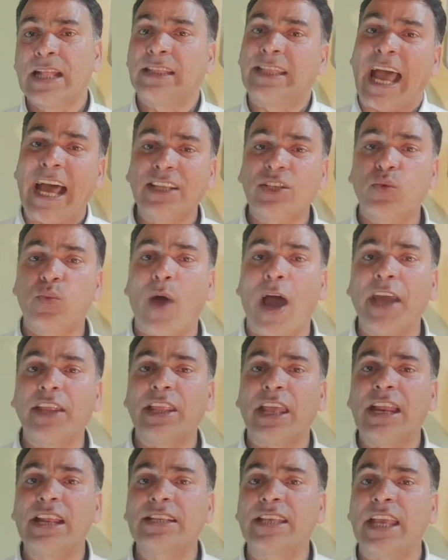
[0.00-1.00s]
That's why
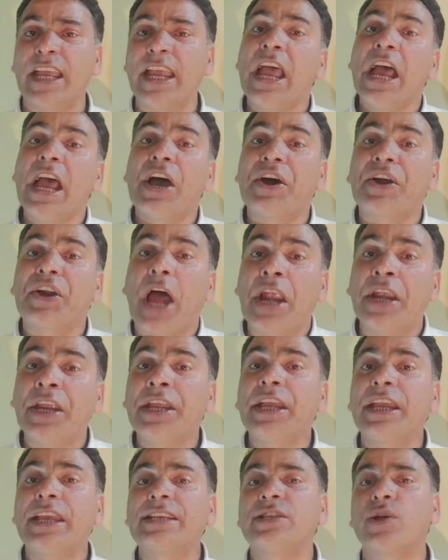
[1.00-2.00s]
they'll say
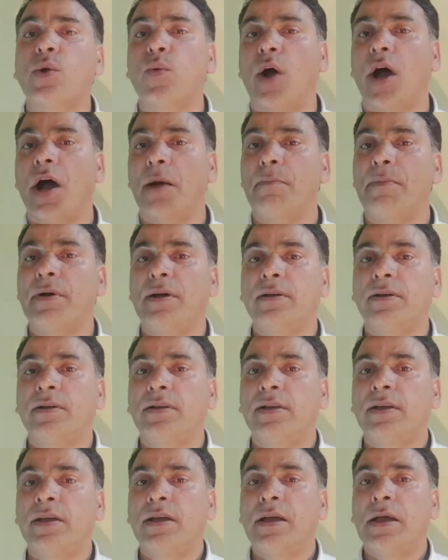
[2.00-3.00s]
running is the verb.
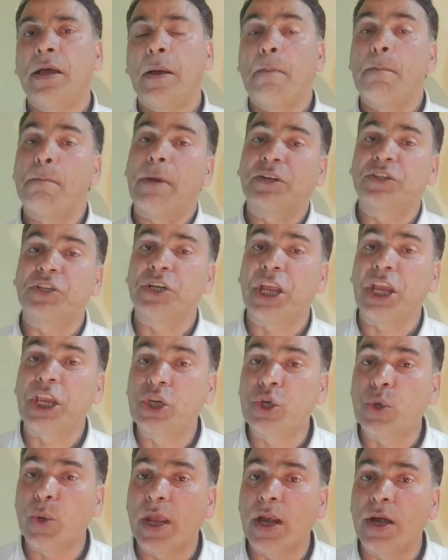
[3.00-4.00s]
But in
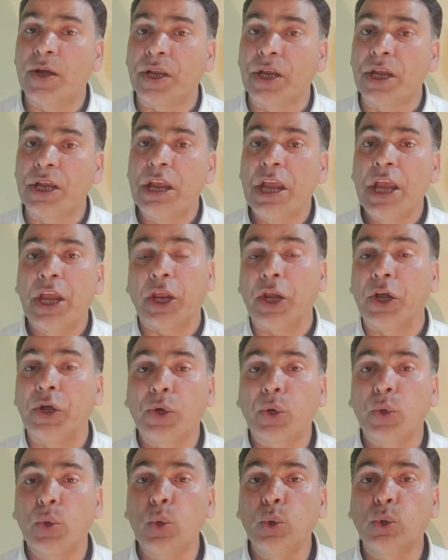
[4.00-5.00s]
actuality,
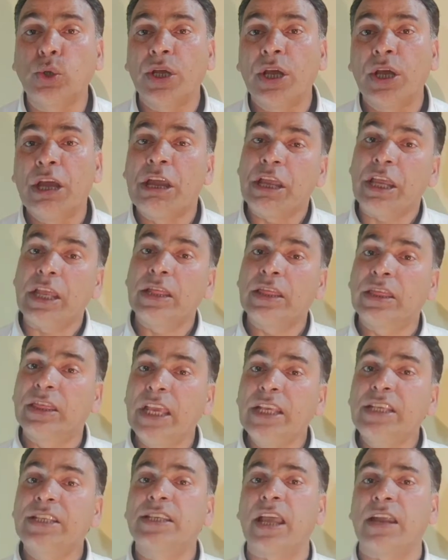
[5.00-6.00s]
in truth, in
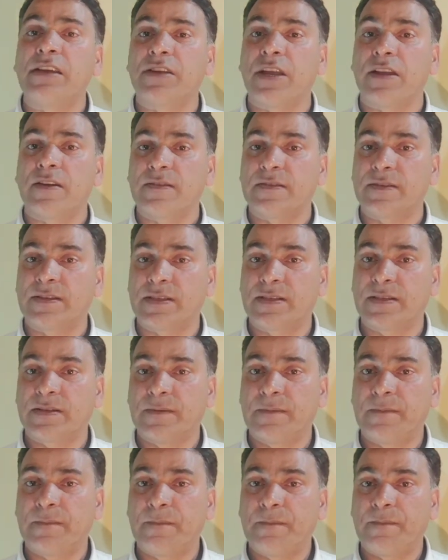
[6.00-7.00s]
this sentence,
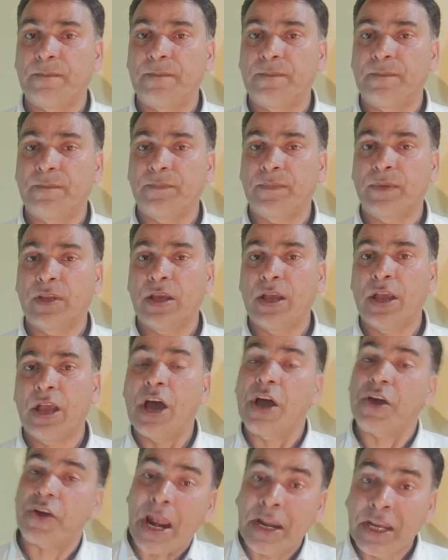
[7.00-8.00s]

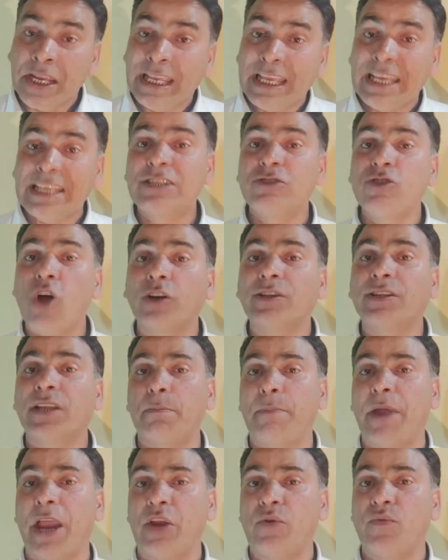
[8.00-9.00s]
running is not
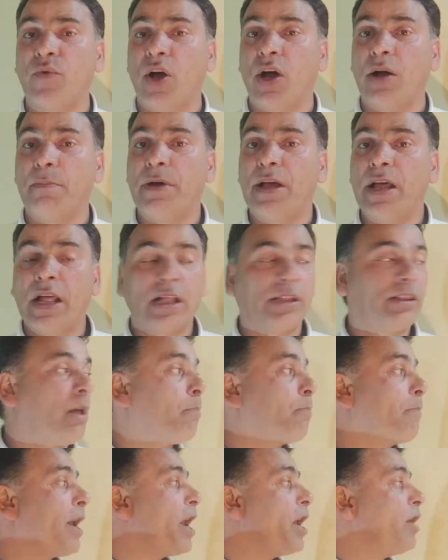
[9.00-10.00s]
the main verb.
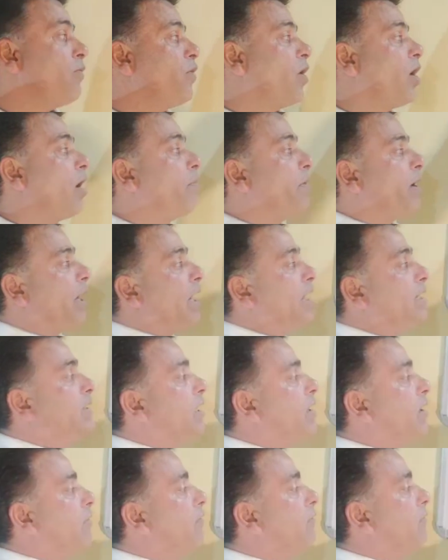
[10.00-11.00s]
The main verb
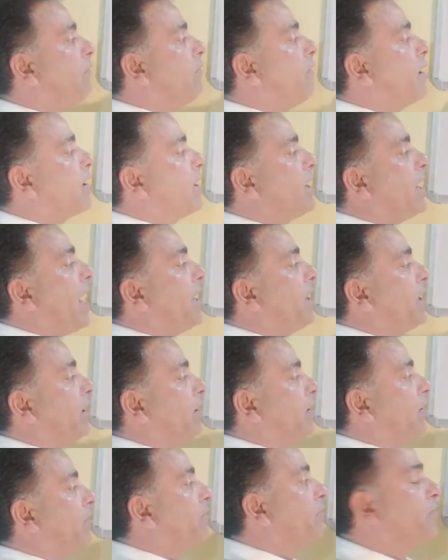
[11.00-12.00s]
is word
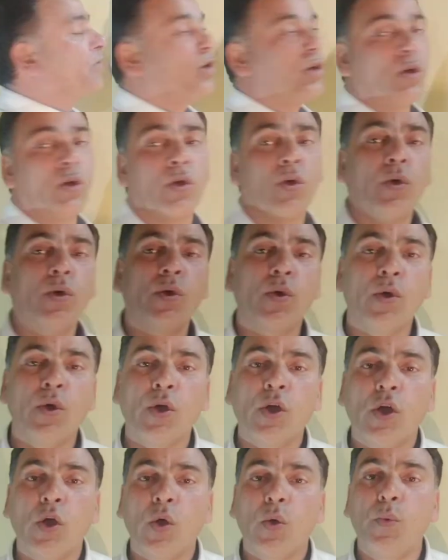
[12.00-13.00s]
like,
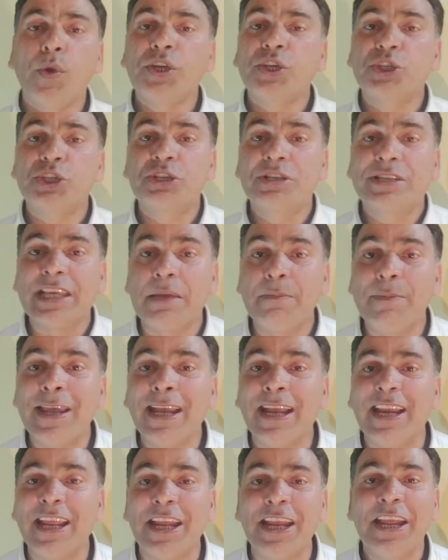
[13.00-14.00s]
which
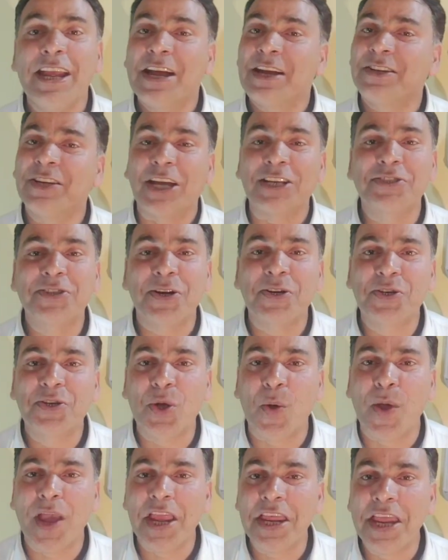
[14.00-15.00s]
seemingly does not
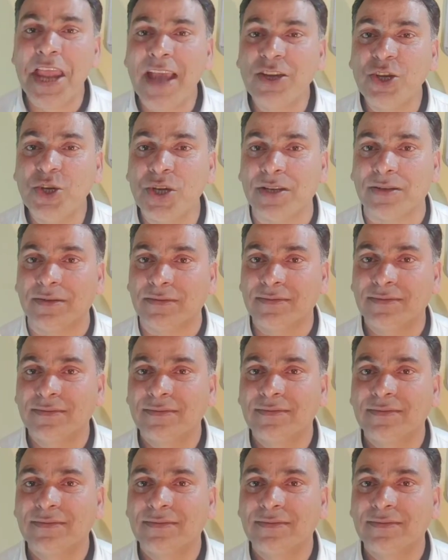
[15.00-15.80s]
show any action.